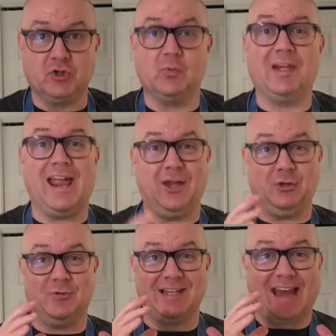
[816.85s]
we can,
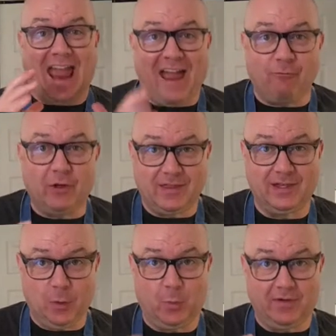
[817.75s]
using everything
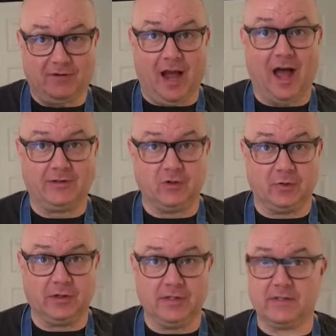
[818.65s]
that we've got during
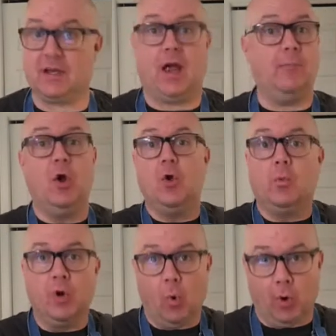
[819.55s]
this time. We
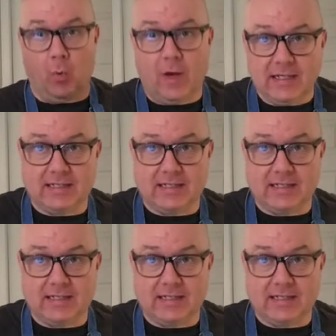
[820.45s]
don't want to waste